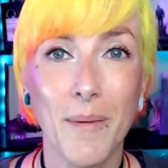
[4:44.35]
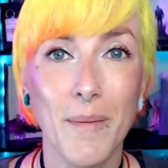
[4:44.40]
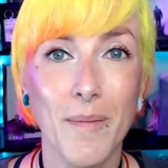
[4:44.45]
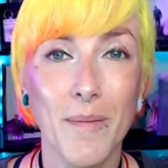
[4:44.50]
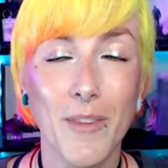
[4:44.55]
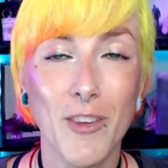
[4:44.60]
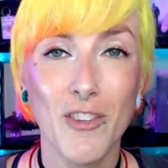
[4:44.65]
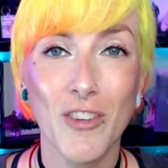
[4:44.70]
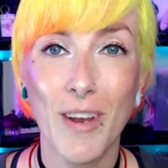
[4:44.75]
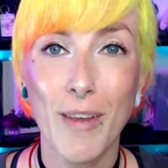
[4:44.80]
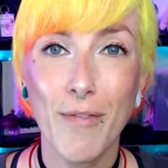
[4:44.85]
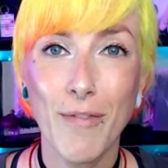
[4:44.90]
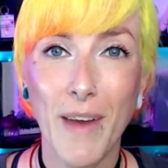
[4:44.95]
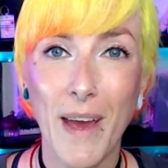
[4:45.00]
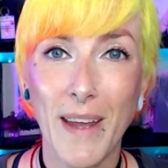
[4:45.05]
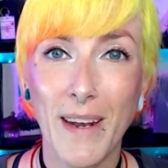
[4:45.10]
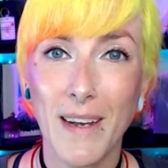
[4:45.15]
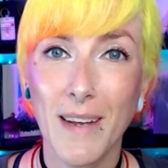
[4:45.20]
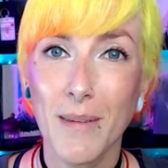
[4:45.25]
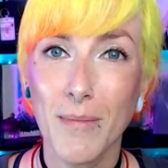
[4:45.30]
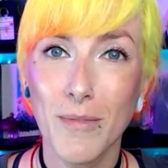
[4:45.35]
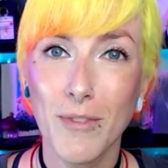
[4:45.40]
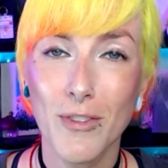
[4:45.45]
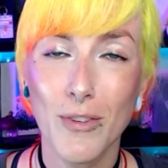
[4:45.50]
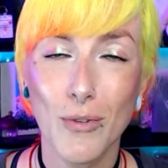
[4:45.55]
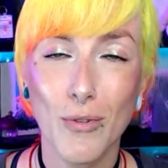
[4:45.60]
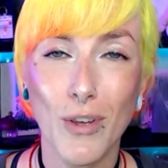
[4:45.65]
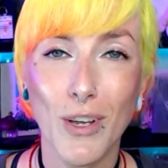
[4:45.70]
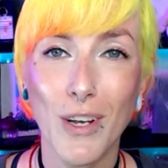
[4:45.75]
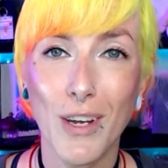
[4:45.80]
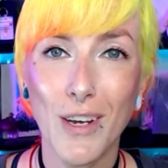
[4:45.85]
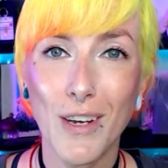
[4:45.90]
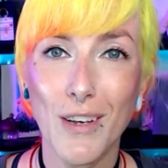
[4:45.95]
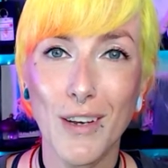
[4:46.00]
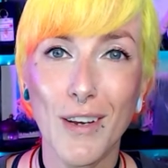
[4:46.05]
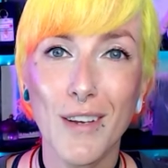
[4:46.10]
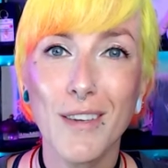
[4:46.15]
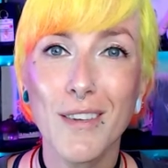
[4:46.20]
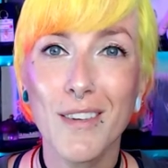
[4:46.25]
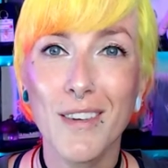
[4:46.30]
sniff at it. I'm still gonna eat
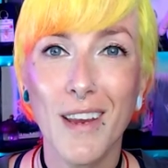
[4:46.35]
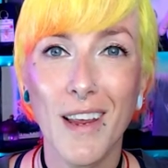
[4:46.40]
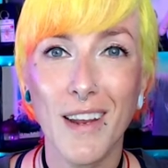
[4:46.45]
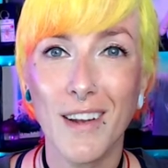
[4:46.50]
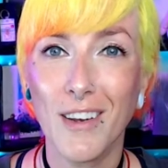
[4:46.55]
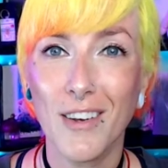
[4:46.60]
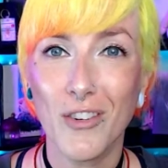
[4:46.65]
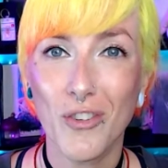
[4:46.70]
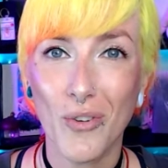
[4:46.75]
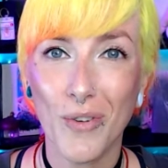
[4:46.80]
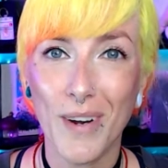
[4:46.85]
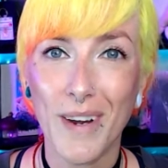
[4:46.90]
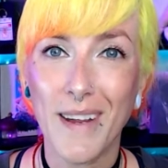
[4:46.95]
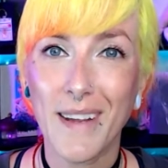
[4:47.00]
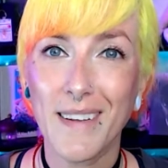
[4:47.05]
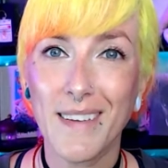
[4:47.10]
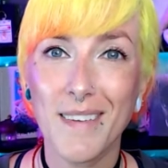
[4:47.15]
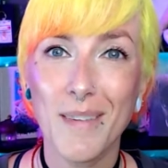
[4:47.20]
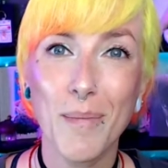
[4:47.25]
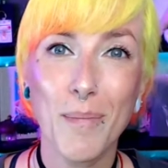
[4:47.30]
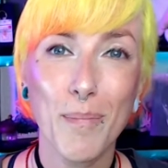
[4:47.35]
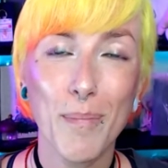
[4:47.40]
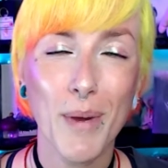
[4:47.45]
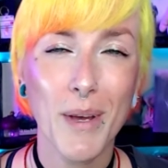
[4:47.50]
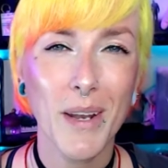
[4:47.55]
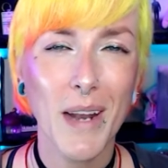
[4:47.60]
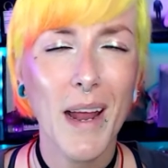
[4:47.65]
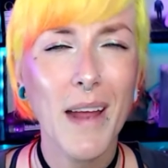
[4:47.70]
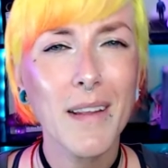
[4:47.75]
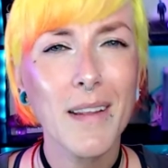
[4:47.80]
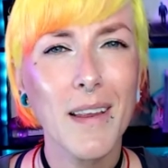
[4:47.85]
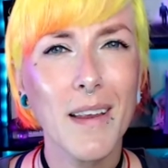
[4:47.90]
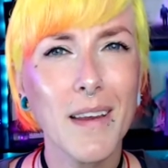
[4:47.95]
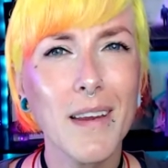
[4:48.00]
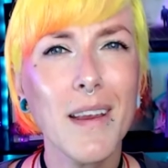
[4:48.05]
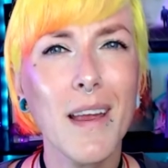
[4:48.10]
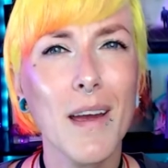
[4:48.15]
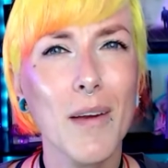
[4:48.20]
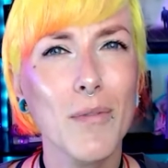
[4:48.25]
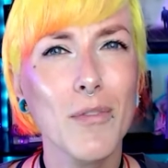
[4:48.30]
it and enjoy it. But
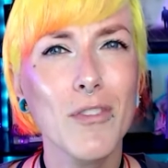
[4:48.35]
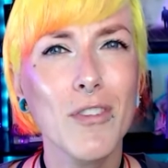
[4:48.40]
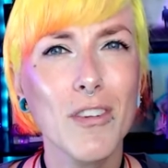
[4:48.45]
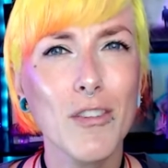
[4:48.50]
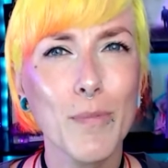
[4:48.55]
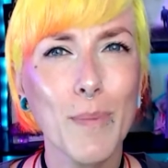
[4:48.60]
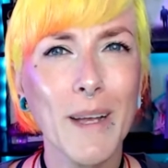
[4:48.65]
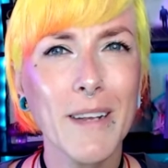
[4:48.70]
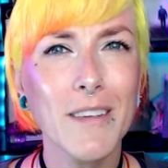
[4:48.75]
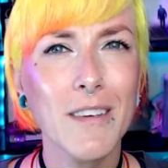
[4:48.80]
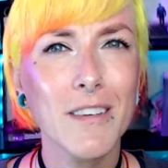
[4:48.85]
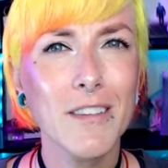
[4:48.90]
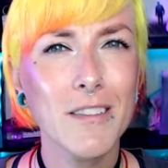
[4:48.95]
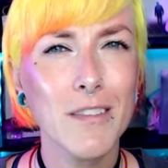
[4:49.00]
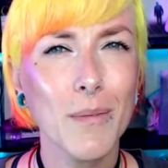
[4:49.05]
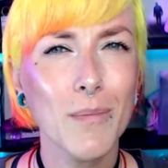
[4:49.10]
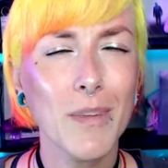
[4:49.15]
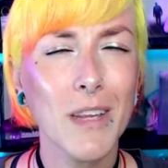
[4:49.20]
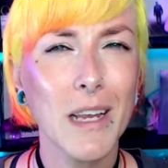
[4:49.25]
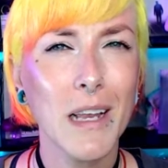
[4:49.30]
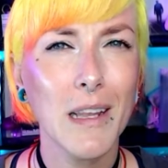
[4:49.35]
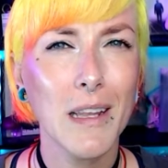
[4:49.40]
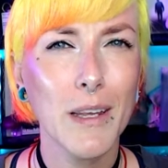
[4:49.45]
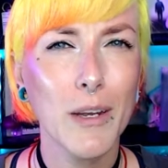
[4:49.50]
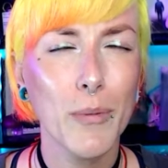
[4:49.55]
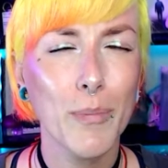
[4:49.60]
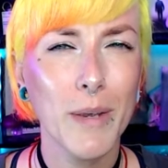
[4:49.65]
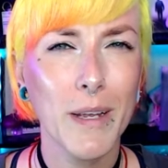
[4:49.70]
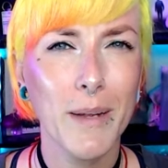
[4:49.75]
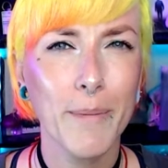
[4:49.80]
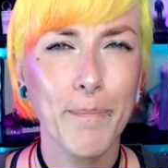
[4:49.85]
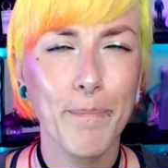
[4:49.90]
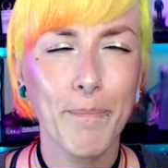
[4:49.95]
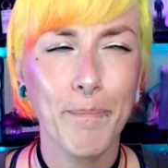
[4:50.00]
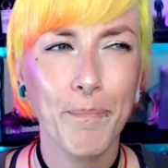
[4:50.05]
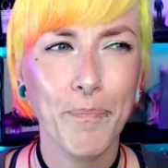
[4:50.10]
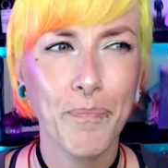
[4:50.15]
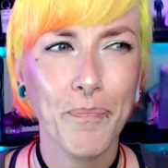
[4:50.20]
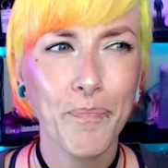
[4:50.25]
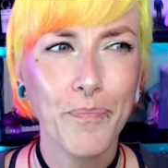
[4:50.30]
I was expecting something a little bit
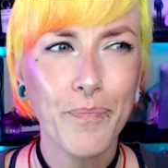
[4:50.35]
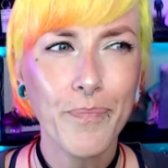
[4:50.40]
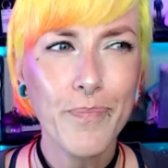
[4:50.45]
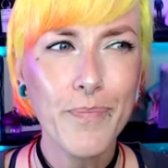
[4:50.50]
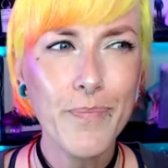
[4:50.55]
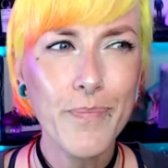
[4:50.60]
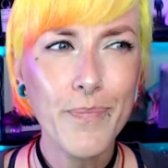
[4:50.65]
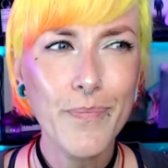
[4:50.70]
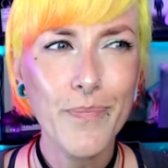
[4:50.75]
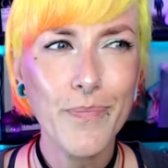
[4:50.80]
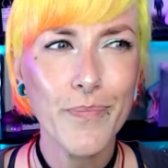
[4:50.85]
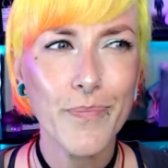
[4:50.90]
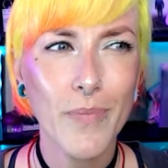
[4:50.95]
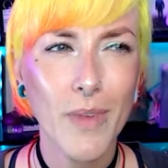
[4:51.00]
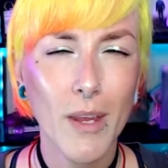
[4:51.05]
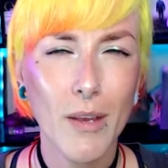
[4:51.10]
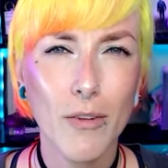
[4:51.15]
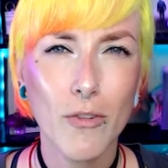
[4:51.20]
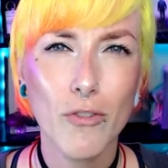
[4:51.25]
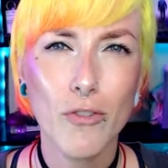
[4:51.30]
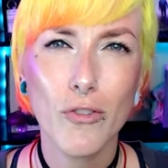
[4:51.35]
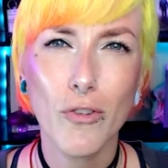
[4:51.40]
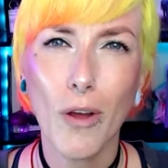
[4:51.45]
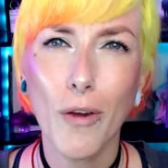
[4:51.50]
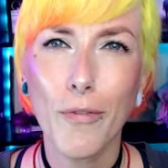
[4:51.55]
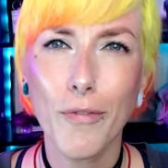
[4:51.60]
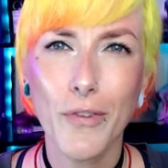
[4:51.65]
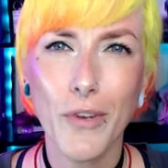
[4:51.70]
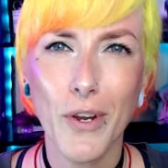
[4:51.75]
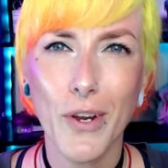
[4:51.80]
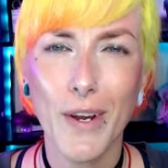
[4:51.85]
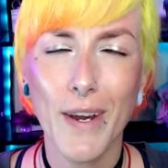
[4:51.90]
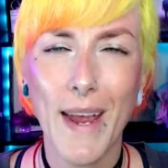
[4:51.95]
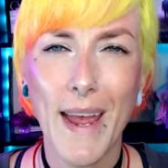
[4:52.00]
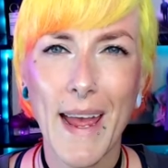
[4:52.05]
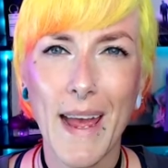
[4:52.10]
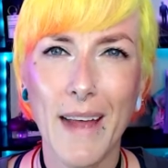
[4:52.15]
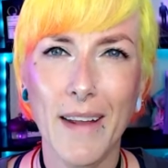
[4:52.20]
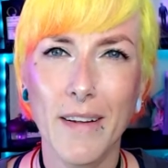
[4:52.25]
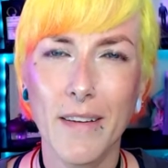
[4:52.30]
softer
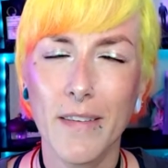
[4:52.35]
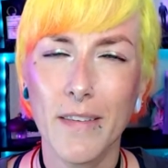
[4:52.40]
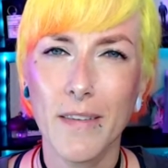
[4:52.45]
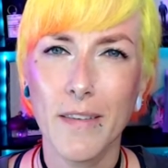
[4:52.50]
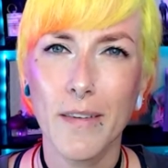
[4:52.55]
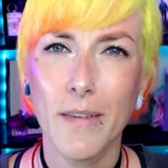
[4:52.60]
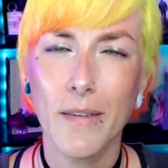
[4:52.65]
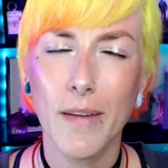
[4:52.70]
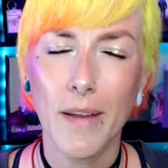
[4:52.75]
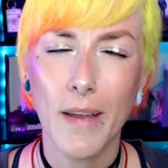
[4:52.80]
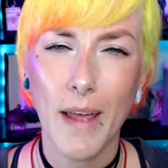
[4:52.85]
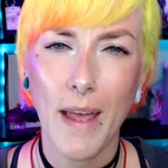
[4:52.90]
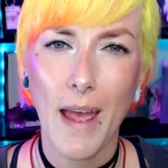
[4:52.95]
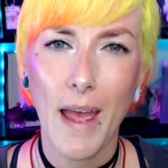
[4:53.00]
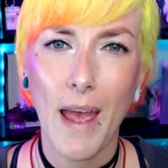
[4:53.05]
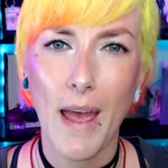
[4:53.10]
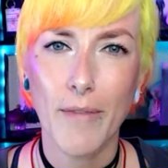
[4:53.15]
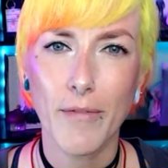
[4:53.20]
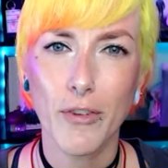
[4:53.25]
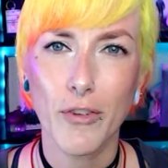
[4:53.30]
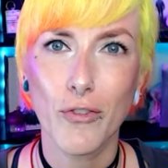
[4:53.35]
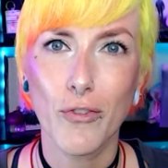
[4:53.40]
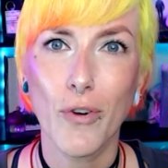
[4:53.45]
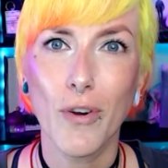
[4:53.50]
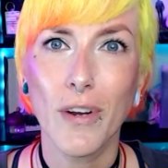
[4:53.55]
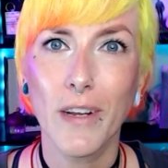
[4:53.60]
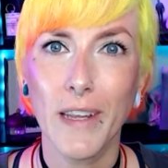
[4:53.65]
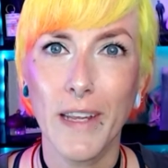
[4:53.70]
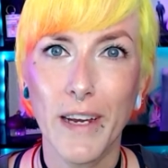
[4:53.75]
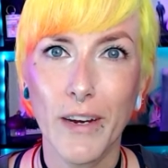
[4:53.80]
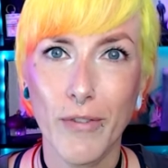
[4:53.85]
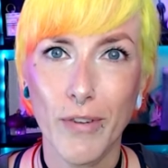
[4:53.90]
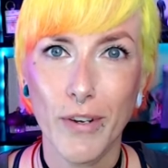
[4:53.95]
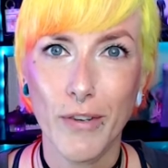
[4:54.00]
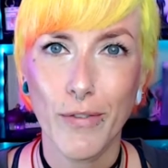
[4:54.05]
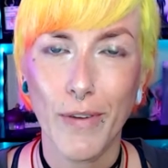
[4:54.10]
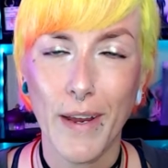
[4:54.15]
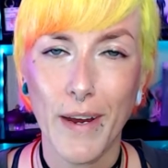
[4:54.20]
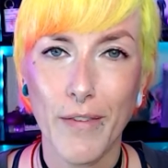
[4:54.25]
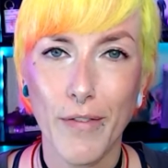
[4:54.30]
and have a stronger licorice
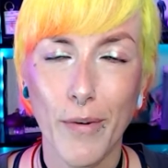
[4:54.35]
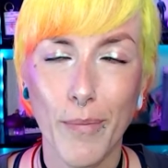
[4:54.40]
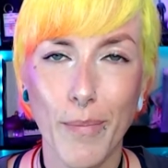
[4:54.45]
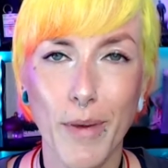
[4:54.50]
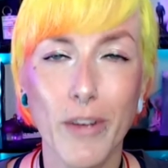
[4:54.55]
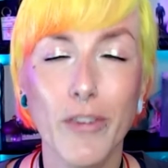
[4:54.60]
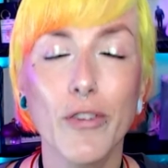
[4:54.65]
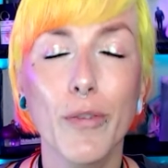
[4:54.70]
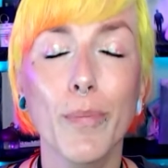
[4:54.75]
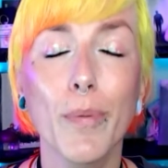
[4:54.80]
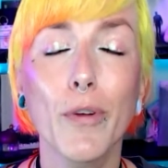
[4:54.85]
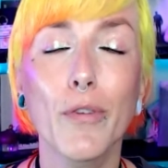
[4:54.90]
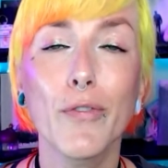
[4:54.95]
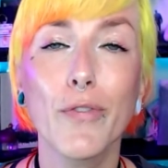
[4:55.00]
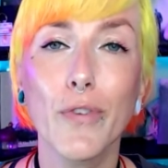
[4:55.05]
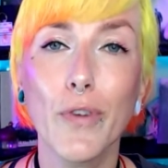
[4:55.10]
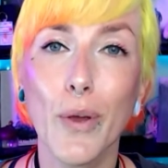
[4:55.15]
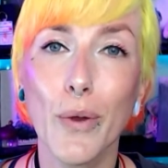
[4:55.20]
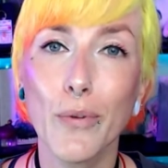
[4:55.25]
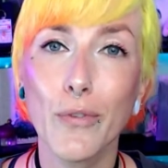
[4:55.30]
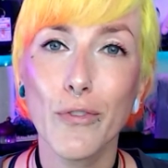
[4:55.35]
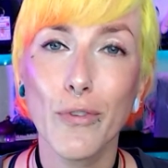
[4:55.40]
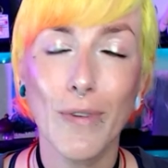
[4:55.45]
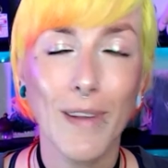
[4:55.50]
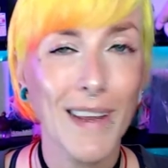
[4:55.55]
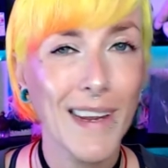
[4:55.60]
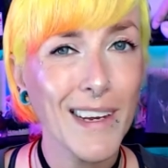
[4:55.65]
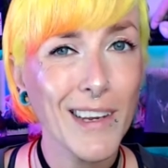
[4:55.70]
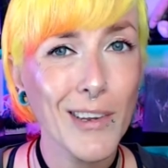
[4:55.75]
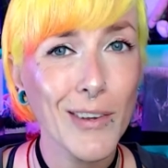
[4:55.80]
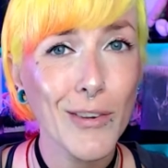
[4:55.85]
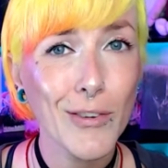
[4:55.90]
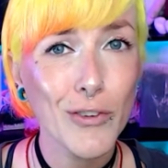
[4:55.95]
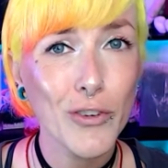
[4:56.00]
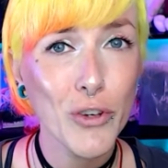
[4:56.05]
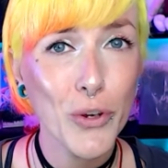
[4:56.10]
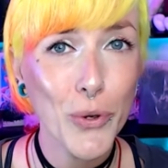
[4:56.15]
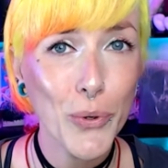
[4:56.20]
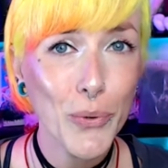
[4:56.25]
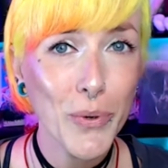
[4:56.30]
flavor. But I suppose for those who like a good
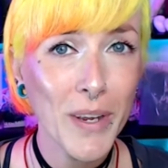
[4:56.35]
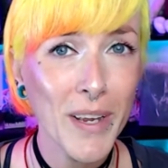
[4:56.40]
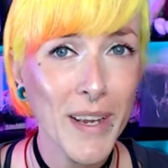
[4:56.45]
chew